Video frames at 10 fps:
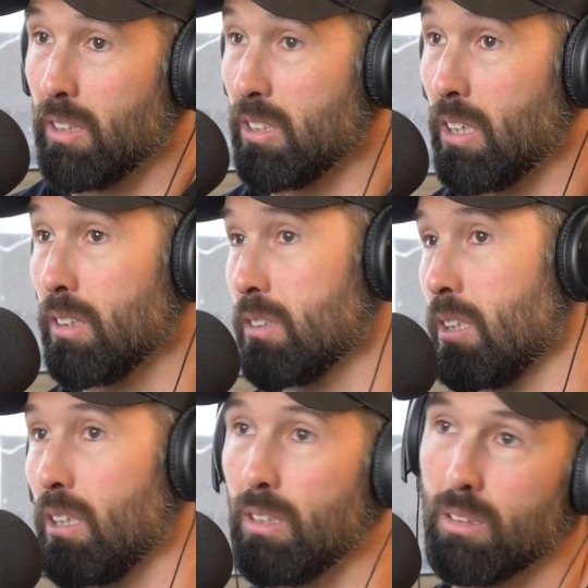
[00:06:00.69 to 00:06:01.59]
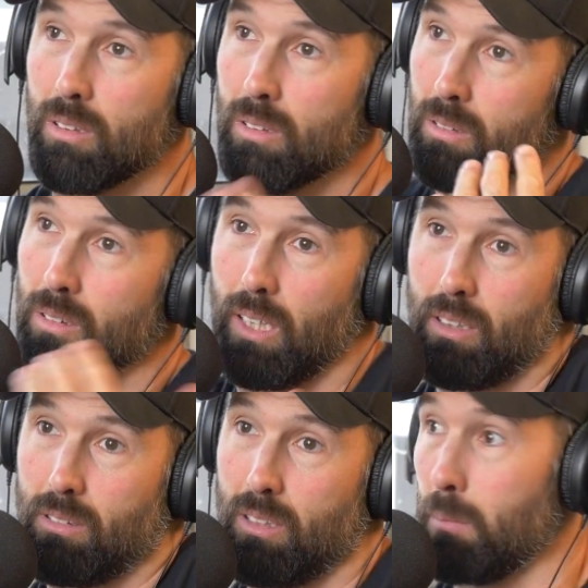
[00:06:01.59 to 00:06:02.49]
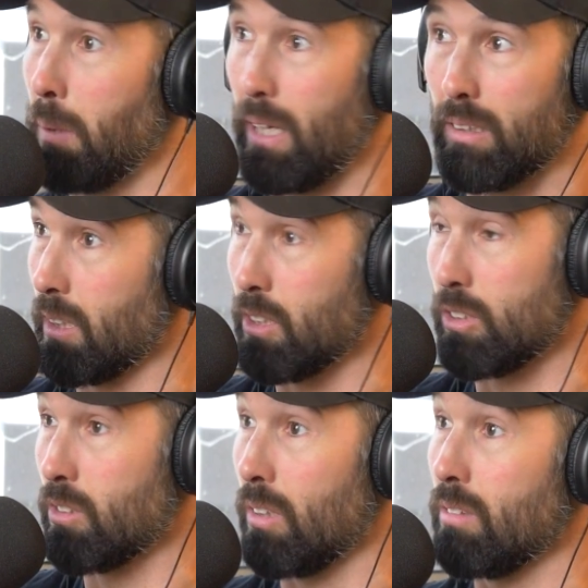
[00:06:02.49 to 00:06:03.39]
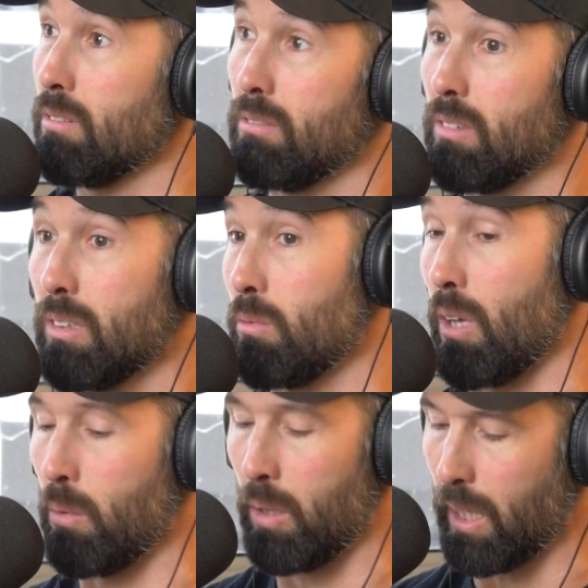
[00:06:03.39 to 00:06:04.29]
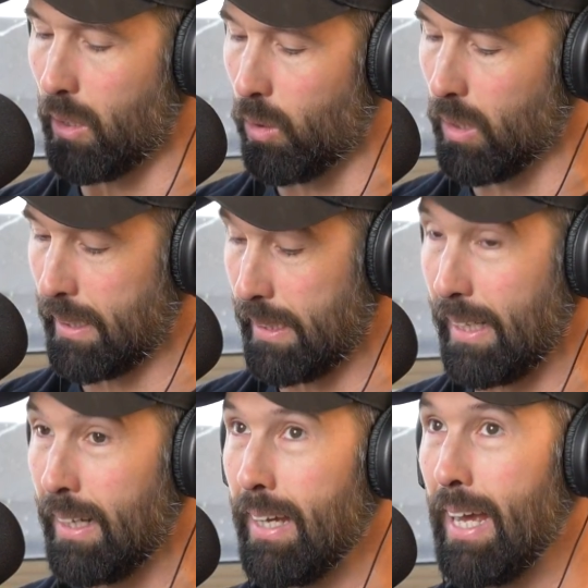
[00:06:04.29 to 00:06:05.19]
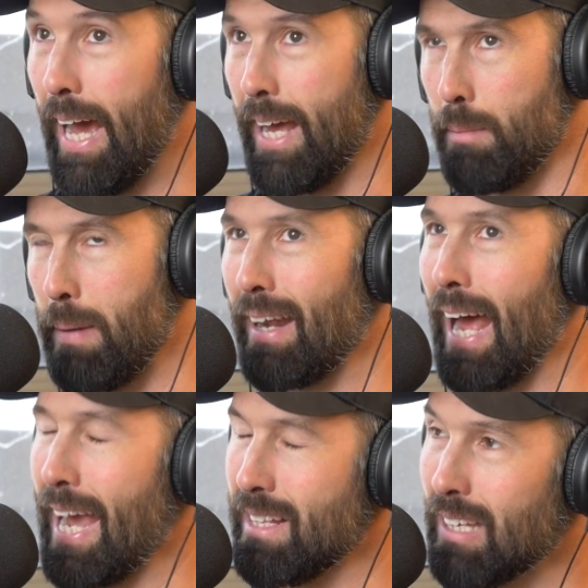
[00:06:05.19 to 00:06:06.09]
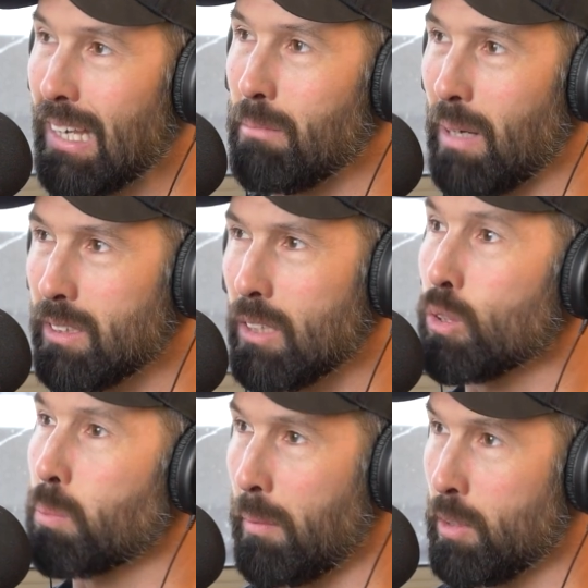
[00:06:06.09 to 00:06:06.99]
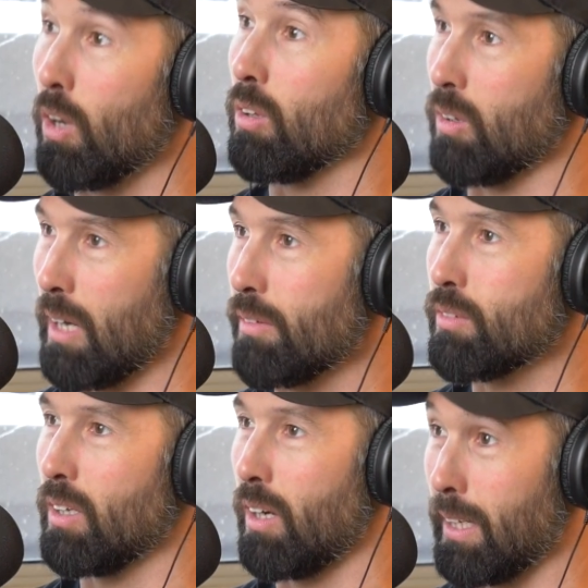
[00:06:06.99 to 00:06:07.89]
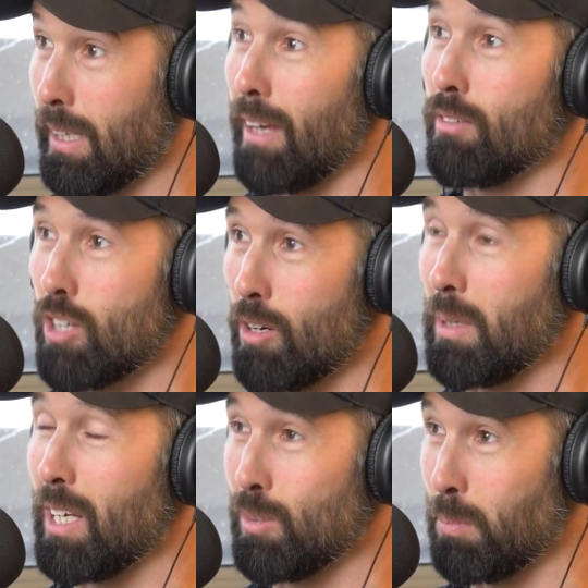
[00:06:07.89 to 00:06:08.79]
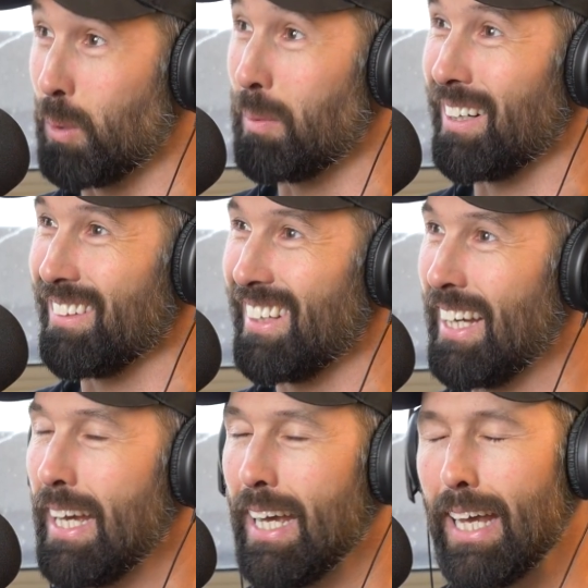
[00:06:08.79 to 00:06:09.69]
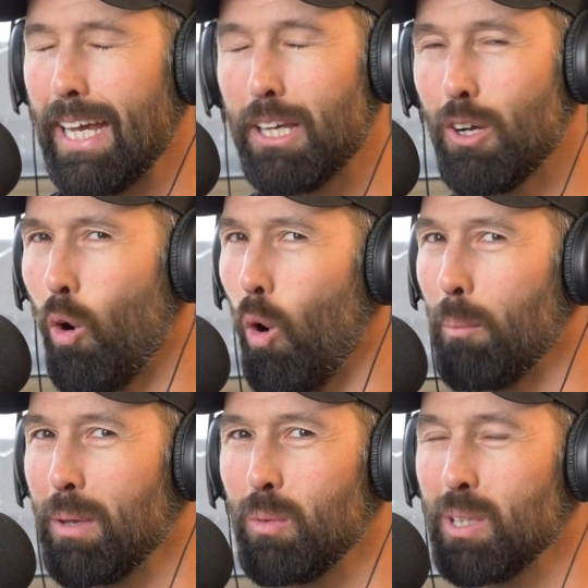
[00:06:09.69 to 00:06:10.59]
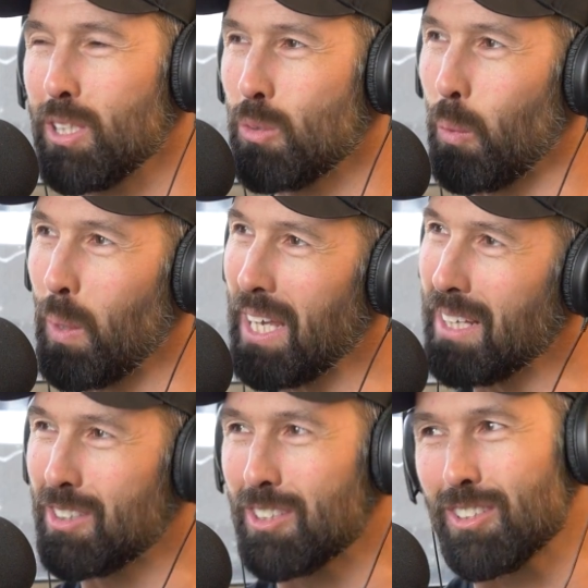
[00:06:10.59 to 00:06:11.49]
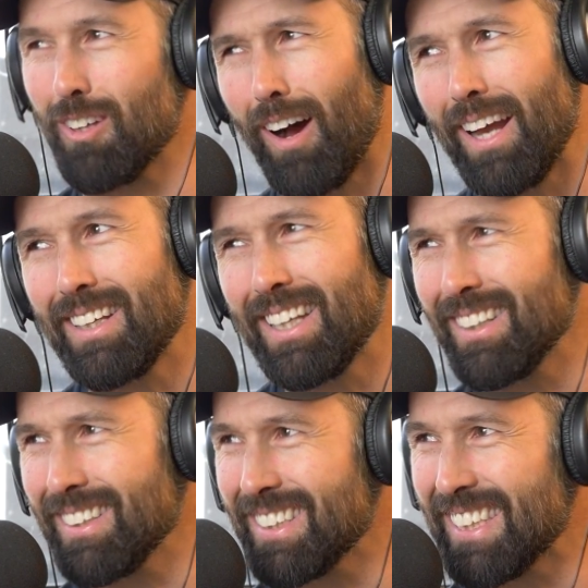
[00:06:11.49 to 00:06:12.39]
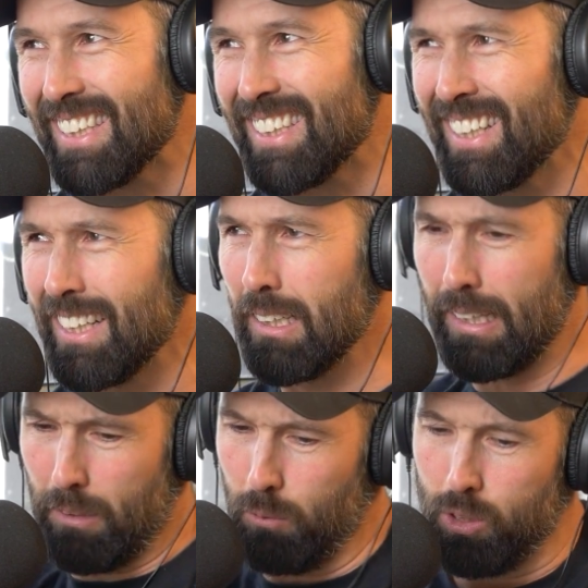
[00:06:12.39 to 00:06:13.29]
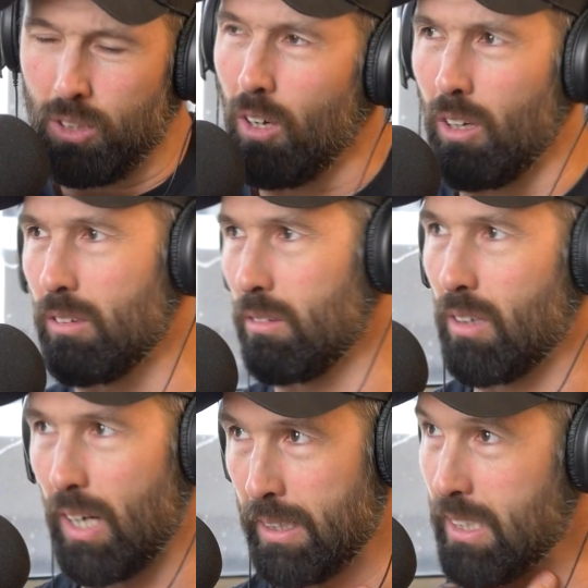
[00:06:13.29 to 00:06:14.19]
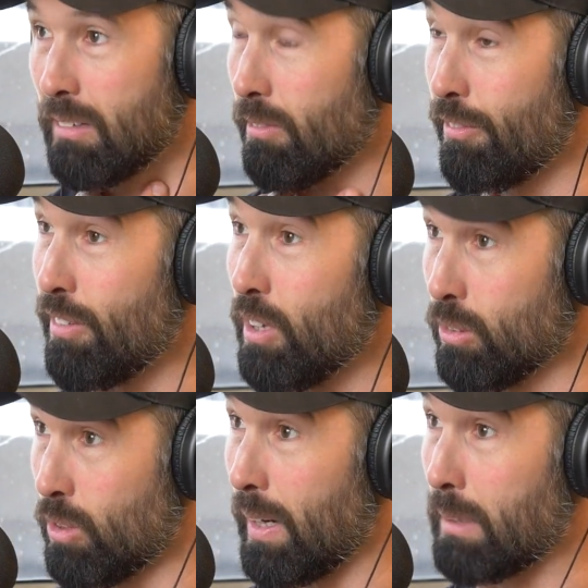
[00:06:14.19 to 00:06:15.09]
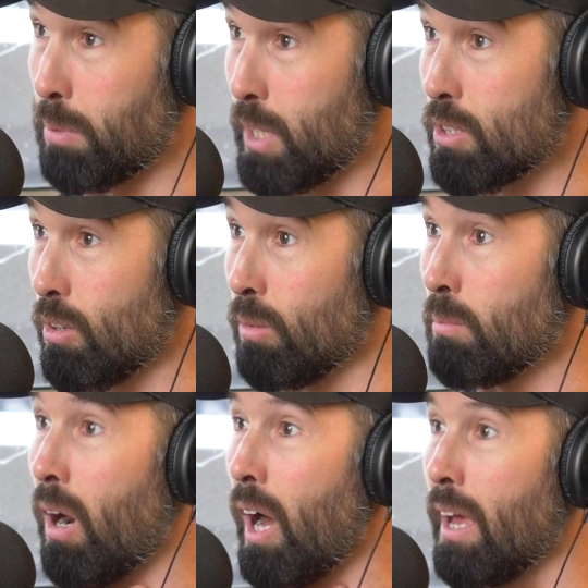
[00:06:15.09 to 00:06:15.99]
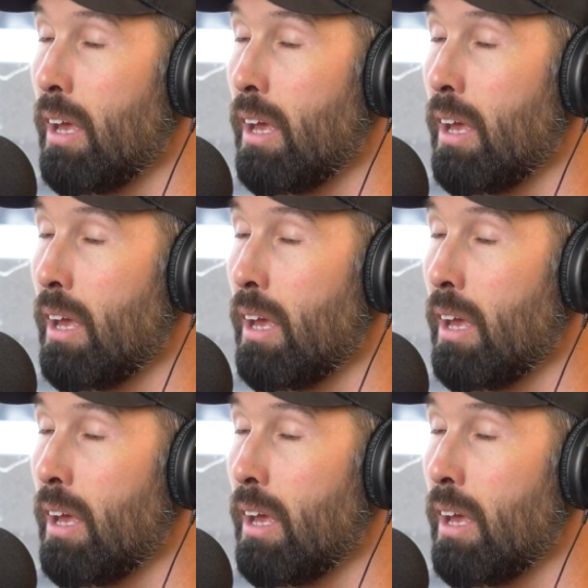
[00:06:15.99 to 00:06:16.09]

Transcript: a guillotine or like to the back, like I just don't, I won't get caught like that. And about 18 months, it was probably not long after I gave Jeremy his blue belt, he caught me with this weird side guillotine. Like it was not, I didn't feel direct pressure on my